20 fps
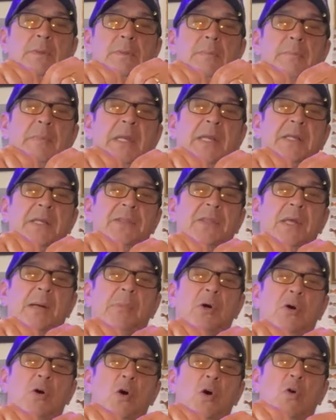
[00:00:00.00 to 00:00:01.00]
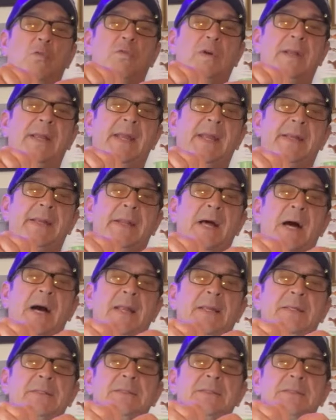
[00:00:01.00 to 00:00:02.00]
Make a double overhand
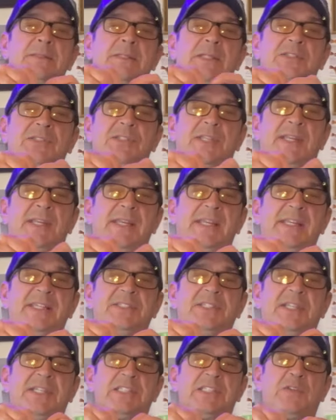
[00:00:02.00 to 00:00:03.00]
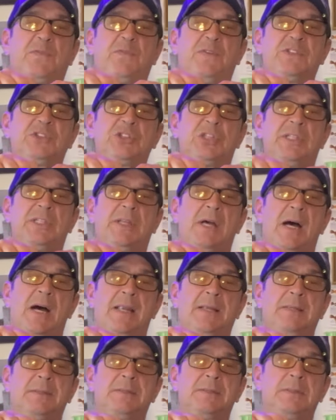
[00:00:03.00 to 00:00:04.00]
knot. It's the easiest fishing
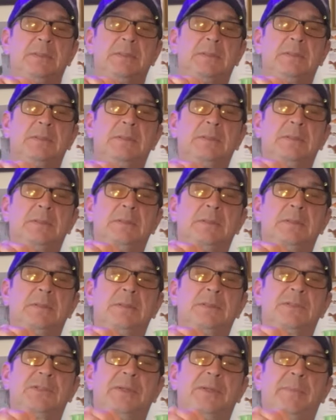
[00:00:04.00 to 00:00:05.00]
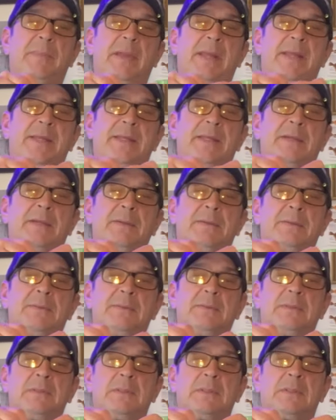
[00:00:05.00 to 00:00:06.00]
knot to make.
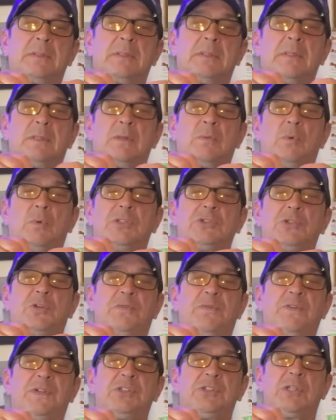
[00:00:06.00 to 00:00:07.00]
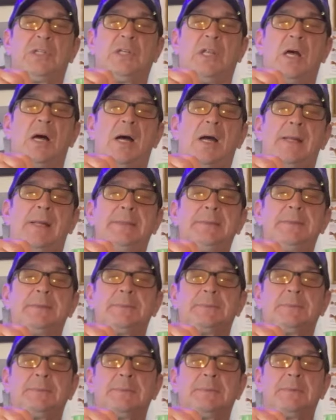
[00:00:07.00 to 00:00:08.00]
Wet your fishing line.
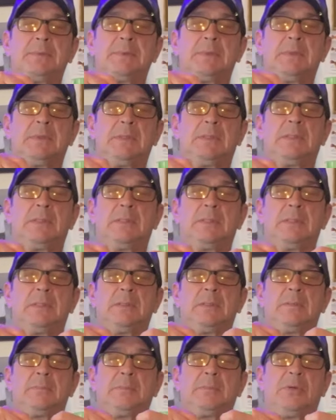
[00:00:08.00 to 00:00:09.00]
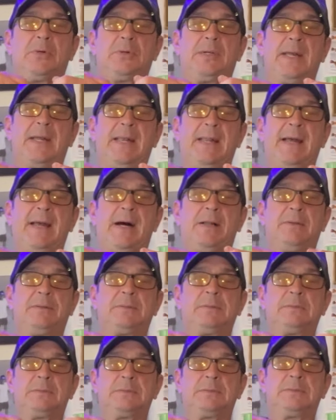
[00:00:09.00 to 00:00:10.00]
Pull that out.
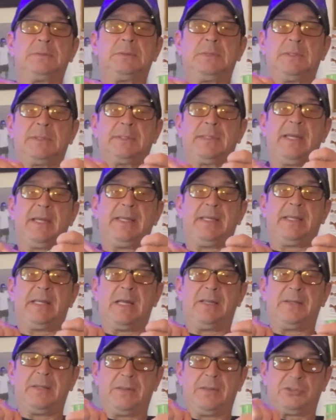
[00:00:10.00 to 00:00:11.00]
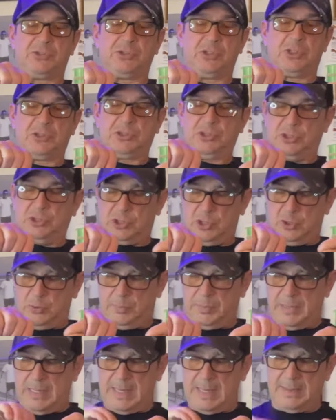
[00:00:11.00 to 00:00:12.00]
Okay, you got another surgeon's
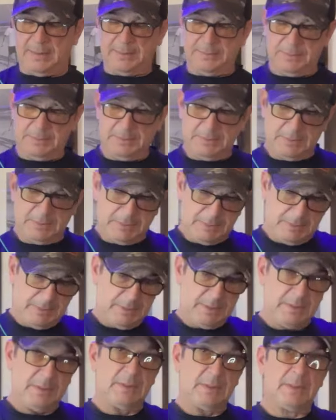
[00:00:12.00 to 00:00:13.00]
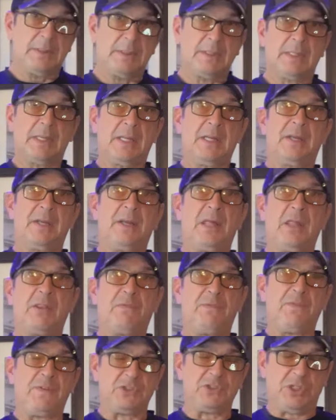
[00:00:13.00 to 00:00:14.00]
loop knot. Get
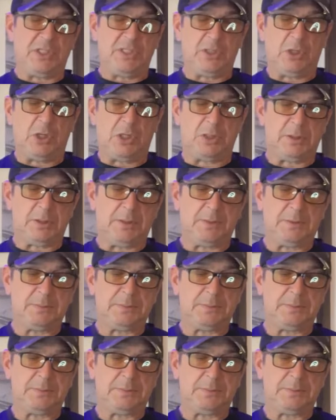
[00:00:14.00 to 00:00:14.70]
another fishing hook.